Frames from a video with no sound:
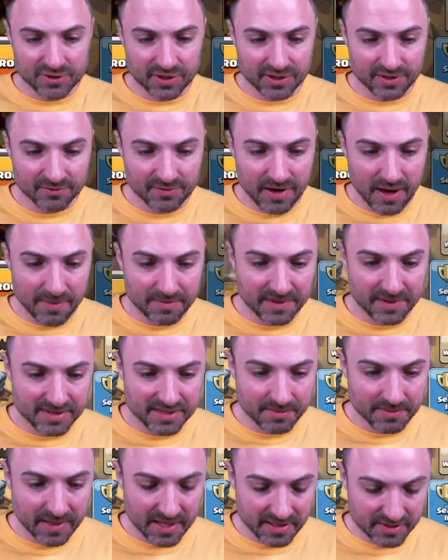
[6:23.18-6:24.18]
to wrap this
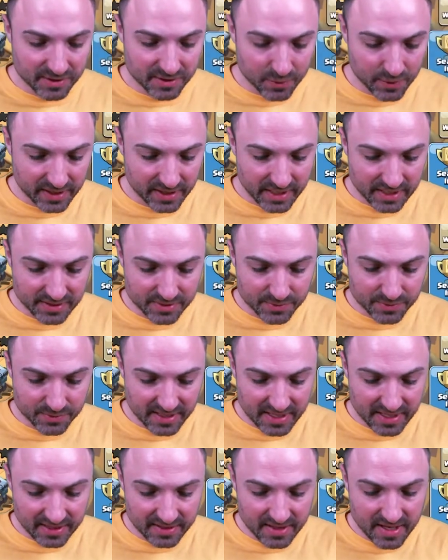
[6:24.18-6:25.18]
up as quick as we
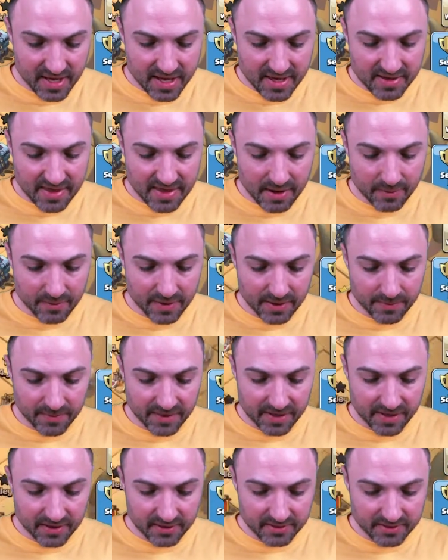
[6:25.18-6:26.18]
can. That way
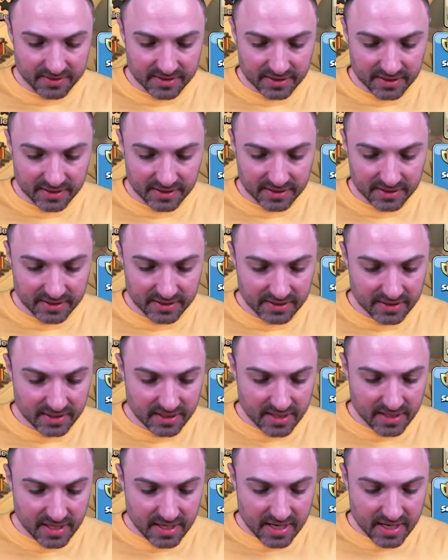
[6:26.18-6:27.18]
we aren't in
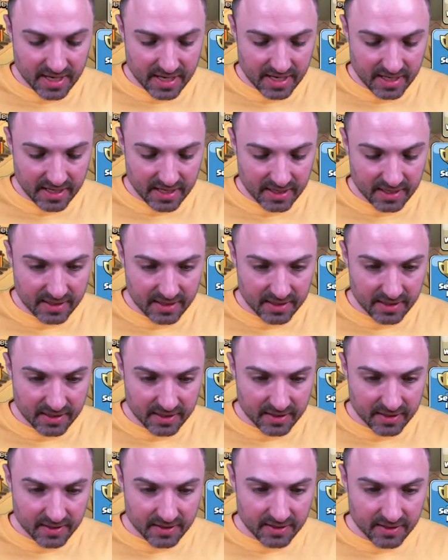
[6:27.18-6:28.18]
a
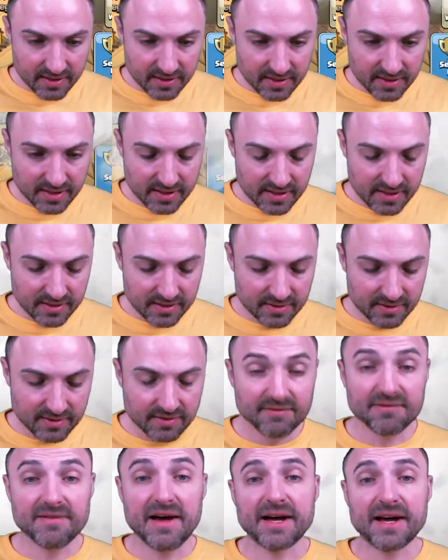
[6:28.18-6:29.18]

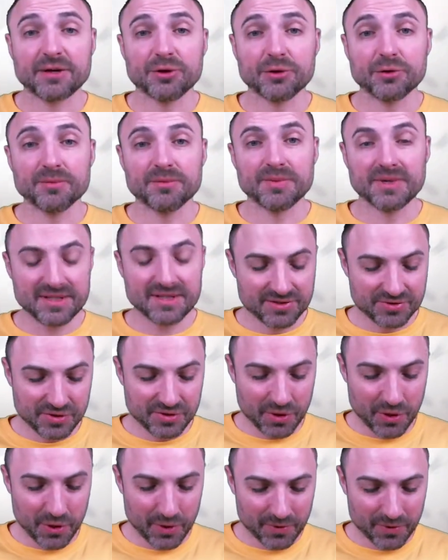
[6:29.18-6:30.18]
vacuum.
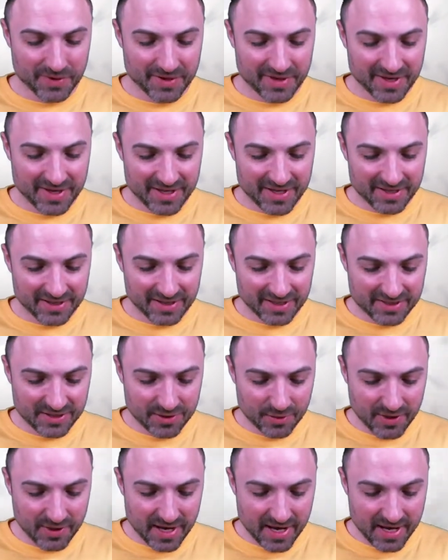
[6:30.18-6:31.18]
So let's
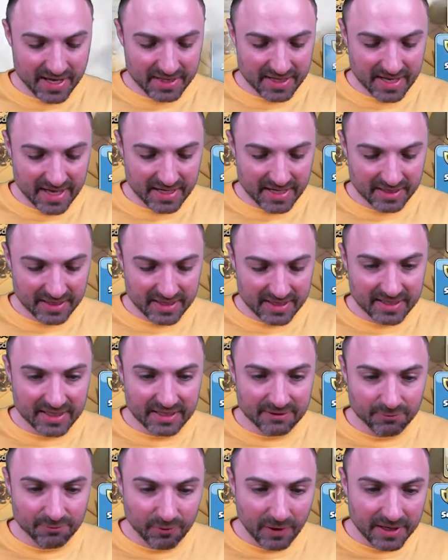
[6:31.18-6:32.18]
go ahead and get
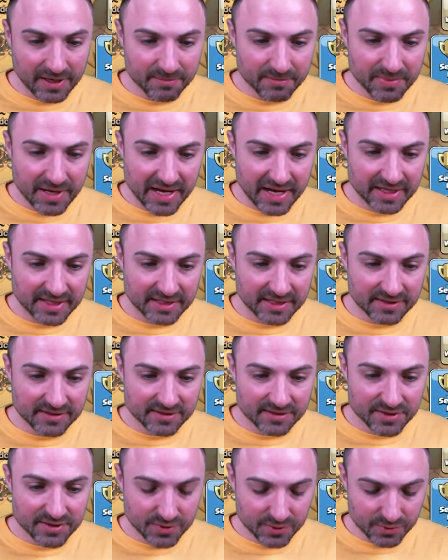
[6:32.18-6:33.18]
right back
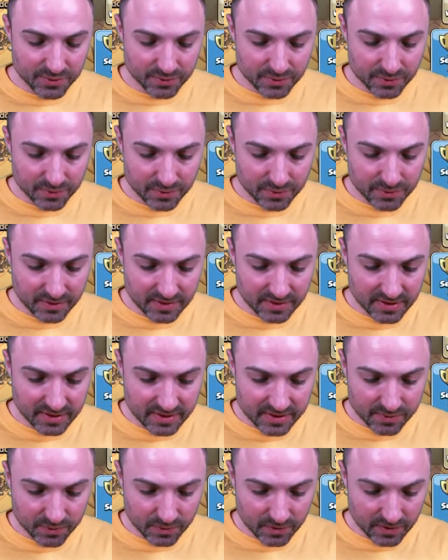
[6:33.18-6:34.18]
into
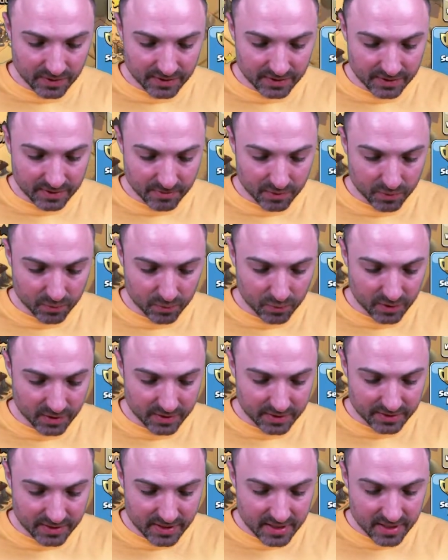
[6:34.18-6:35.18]
this one. Number
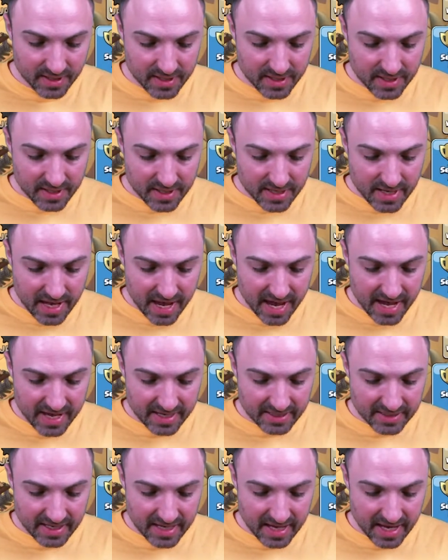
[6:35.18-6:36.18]
1
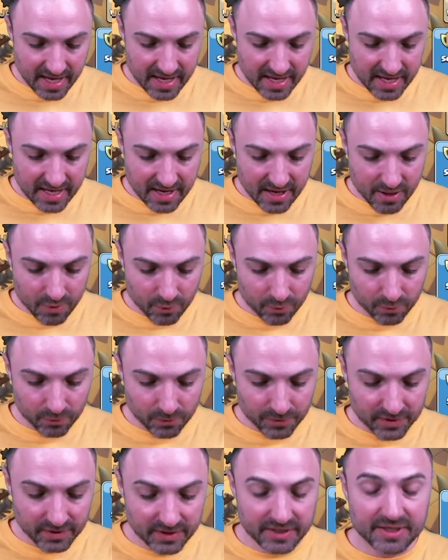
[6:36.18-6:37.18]
had a
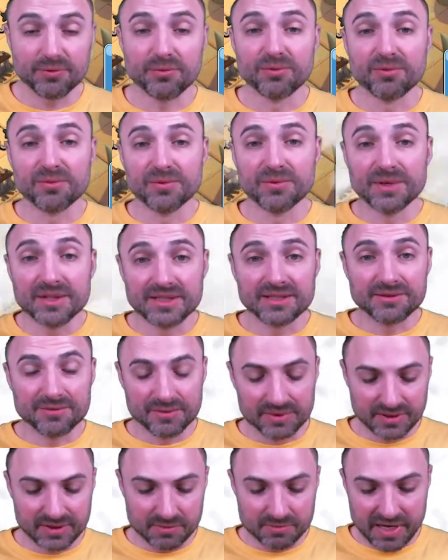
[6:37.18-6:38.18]

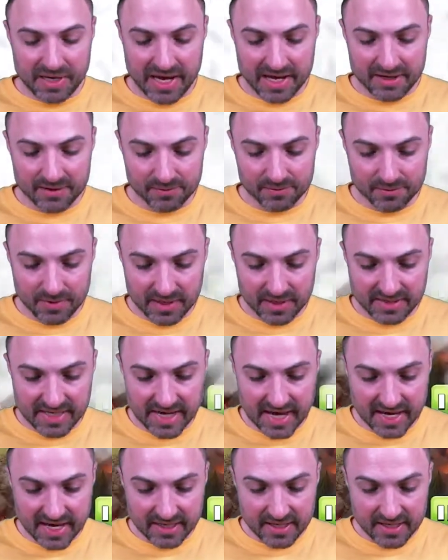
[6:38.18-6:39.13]
really bad attack.